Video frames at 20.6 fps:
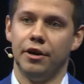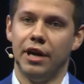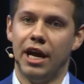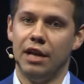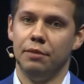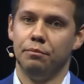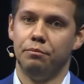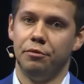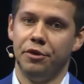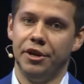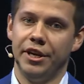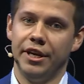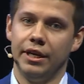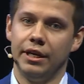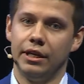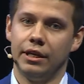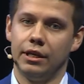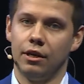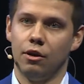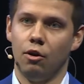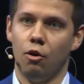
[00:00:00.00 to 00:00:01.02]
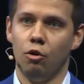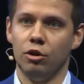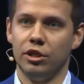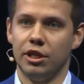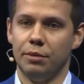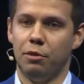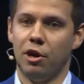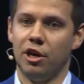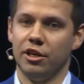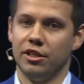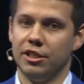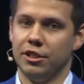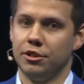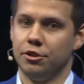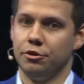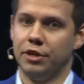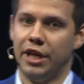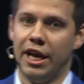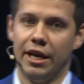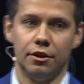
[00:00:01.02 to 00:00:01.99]
and bring all the parties
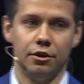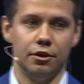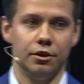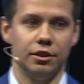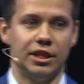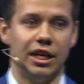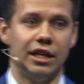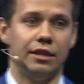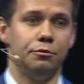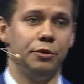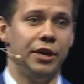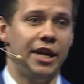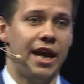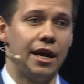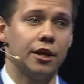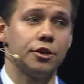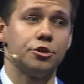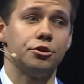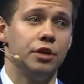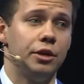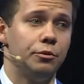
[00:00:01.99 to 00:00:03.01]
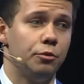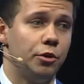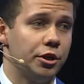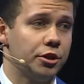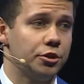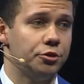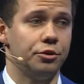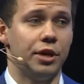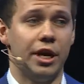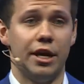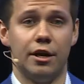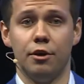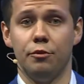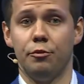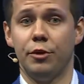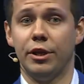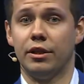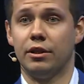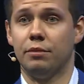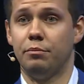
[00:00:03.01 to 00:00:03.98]
together, that we actually work together
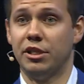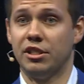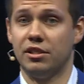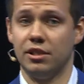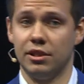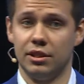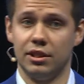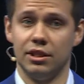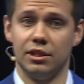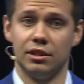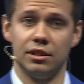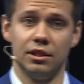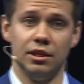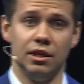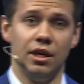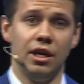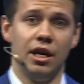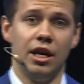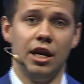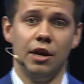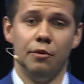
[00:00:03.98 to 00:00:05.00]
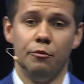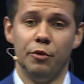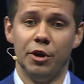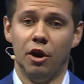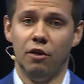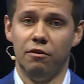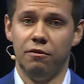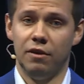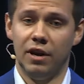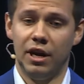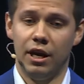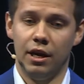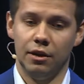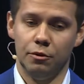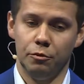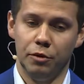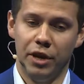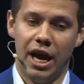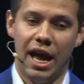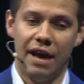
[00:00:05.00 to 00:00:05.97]
with businesses. We
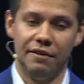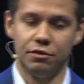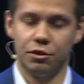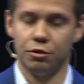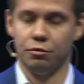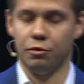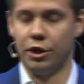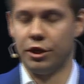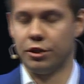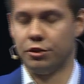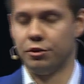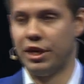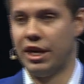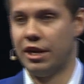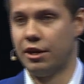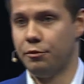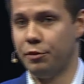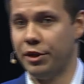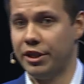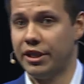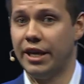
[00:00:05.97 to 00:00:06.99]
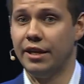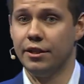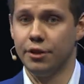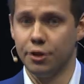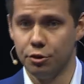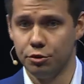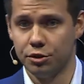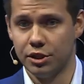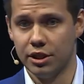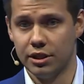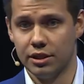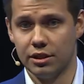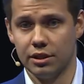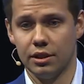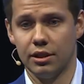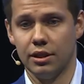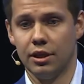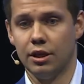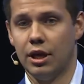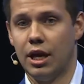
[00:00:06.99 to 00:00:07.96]
have to work together with end users.
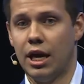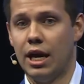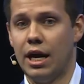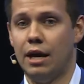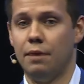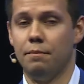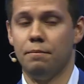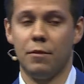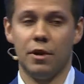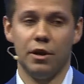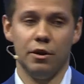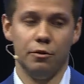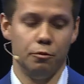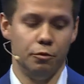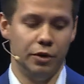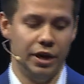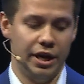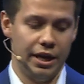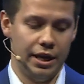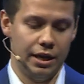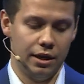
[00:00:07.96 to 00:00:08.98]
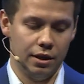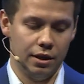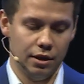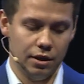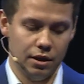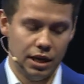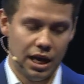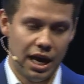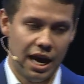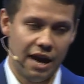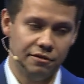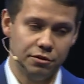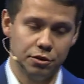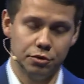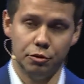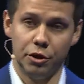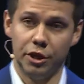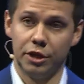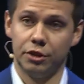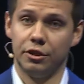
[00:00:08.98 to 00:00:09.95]
We have to
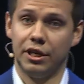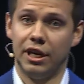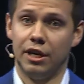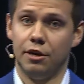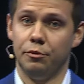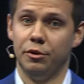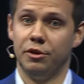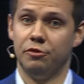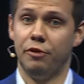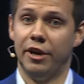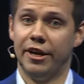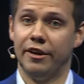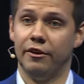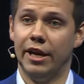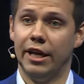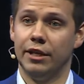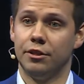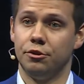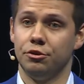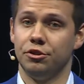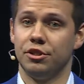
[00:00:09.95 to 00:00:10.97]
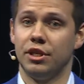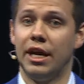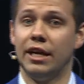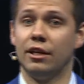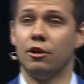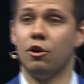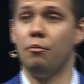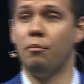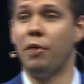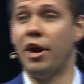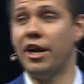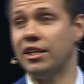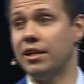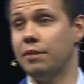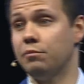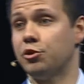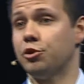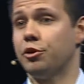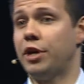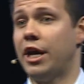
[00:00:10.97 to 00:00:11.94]
work together with regulators and combine them
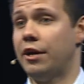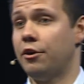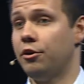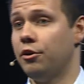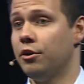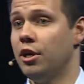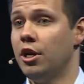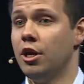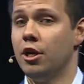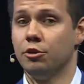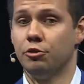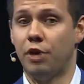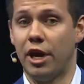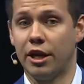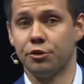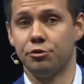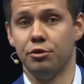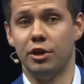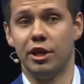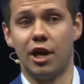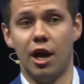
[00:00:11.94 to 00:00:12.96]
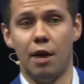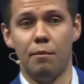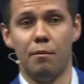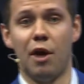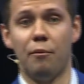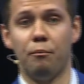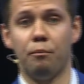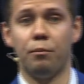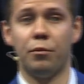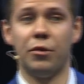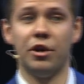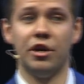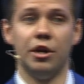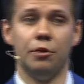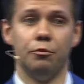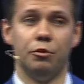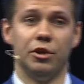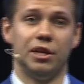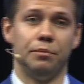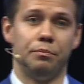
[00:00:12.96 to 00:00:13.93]
together to actually come up
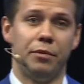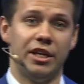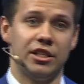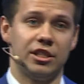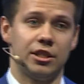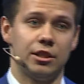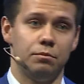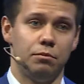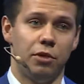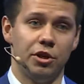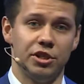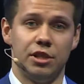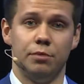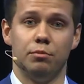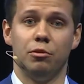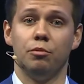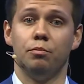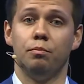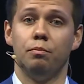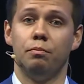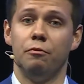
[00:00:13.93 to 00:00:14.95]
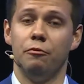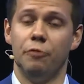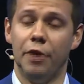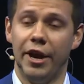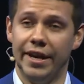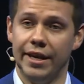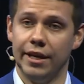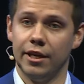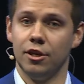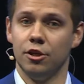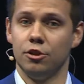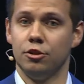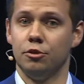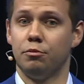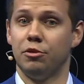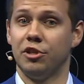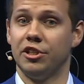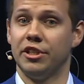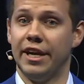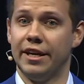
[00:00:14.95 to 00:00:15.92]
with the best possible way to
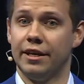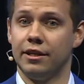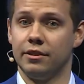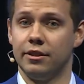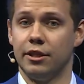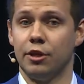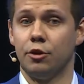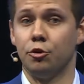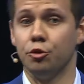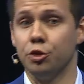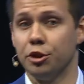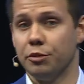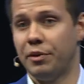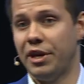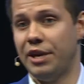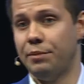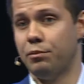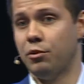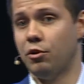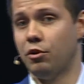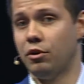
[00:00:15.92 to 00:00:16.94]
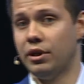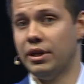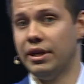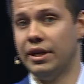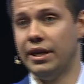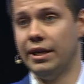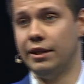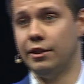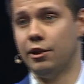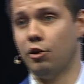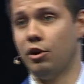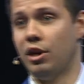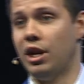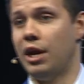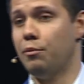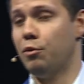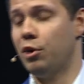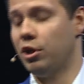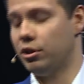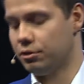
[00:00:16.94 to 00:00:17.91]
protect the good people in the online
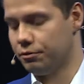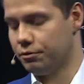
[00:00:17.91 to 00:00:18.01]
world.